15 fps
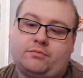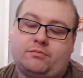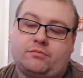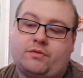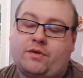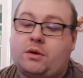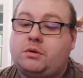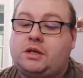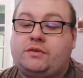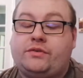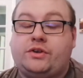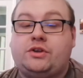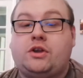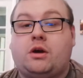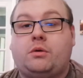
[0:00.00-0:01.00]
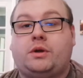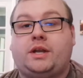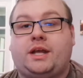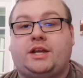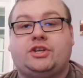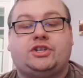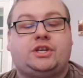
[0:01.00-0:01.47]
without even knowing
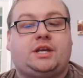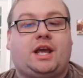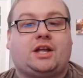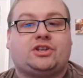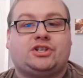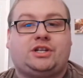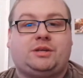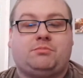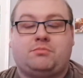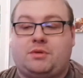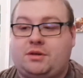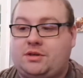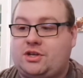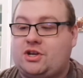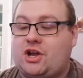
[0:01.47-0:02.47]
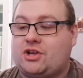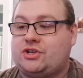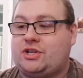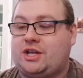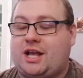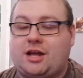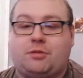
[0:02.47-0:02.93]
it, she actually
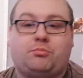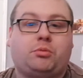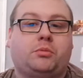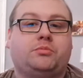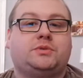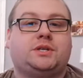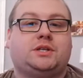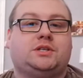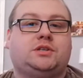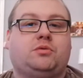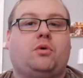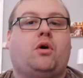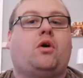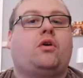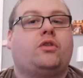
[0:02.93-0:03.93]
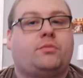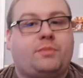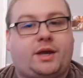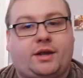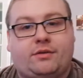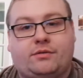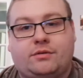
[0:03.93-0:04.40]
kind of bumps into all the
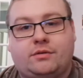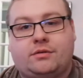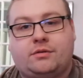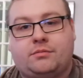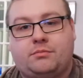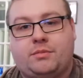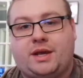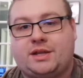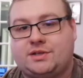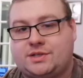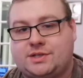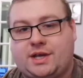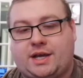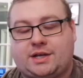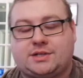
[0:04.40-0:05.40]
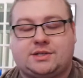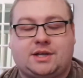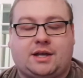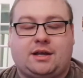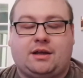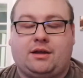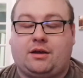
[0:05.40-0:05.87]
main 6,
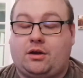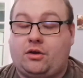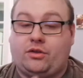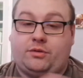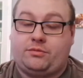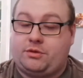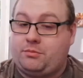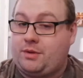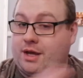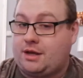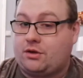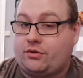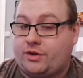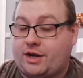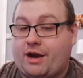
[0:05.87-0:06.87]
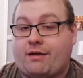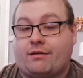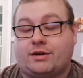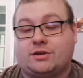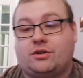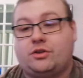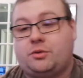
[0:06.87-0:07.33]
or the main
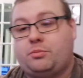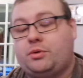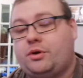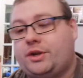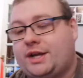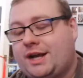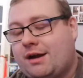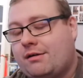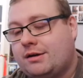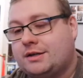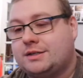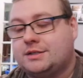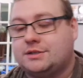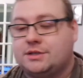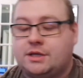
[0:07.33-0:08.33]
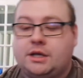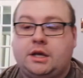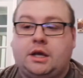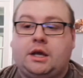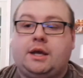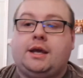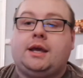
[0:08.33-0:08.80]
other pony characters,
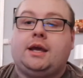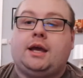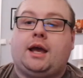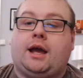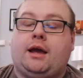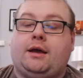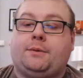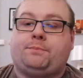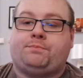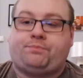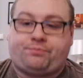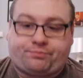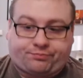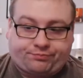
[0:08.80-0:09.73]
and